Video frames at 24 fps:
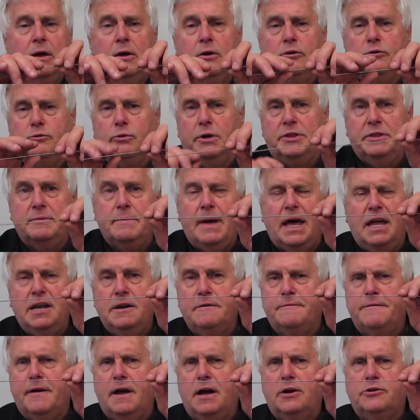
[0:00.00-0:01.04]
So what the
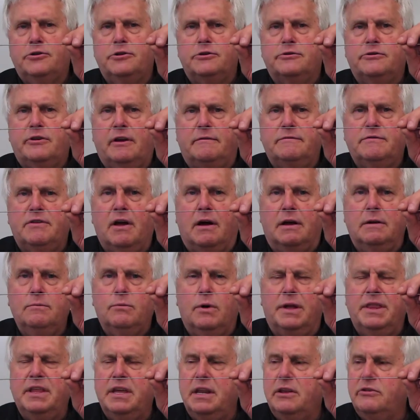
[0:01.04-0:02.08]
manufacturers have done
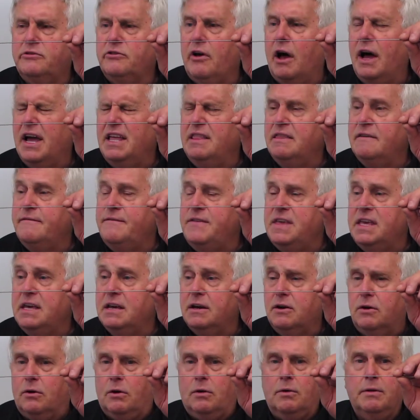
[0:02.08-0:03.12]
when they designed the
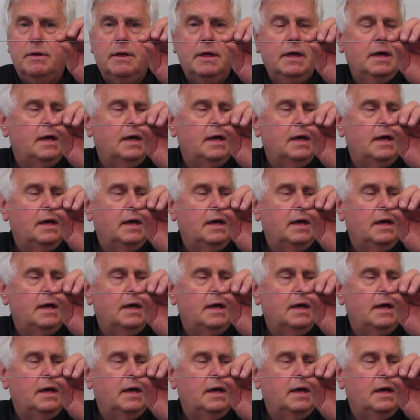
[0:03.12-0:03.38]
vehicle,